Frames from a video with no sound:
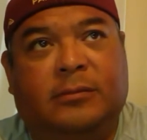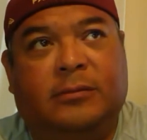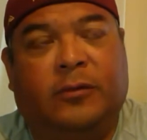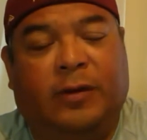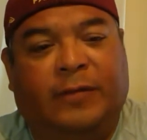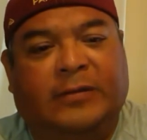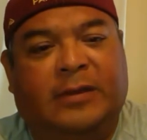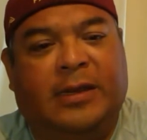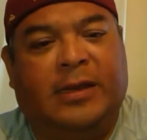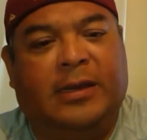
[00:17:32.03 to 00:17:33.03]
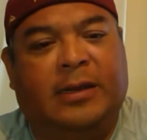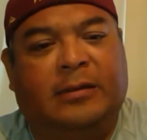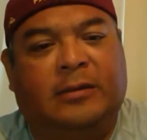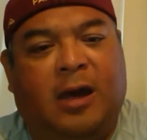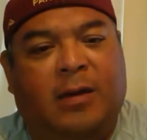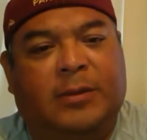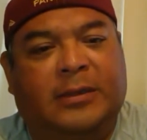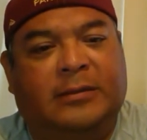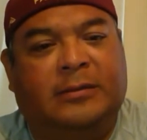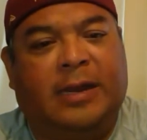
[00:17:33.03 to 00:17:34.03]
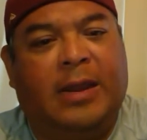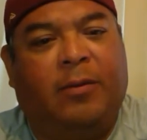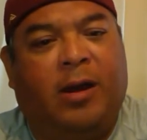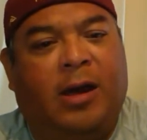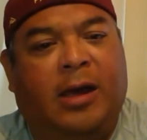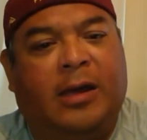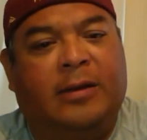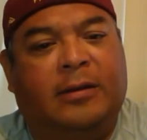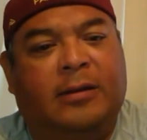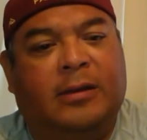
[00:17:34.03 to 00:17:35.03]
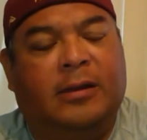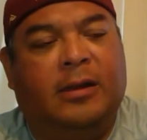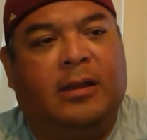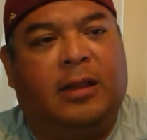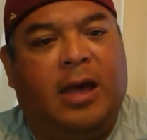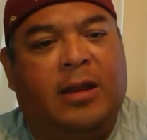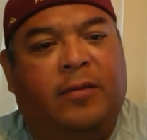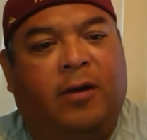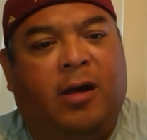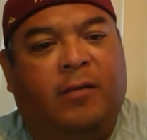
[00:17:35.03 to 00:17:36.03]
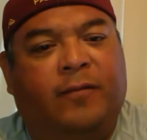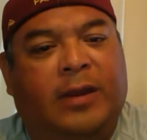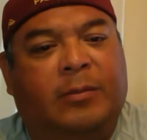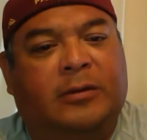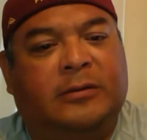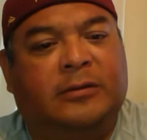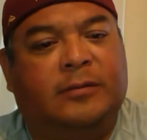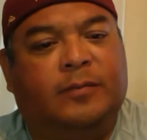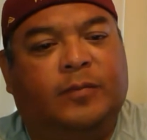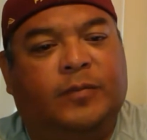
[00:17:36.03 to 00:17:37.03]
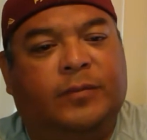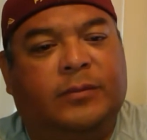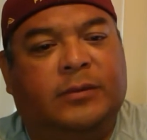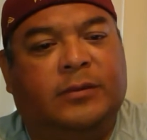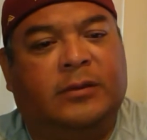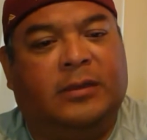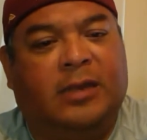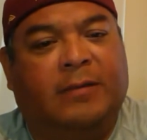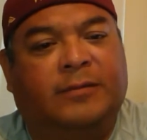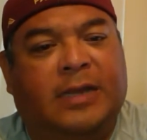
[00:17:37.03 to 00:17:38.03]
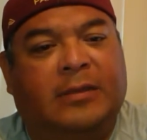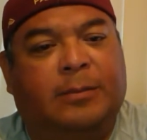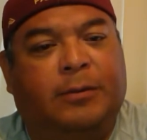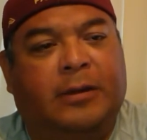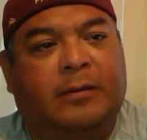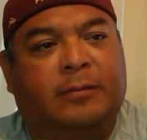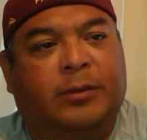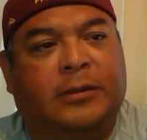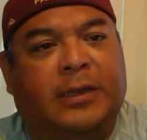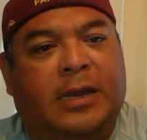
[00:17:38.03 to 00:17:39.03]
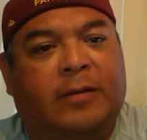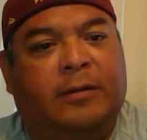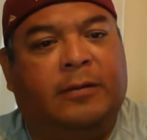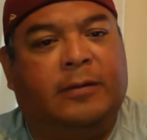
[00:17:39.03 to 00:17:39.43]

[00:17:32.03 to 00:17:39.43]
Griffey's in it, and Thomas, and A-Rod, and a lot of other Hall of Famers. It's a tough set to put together.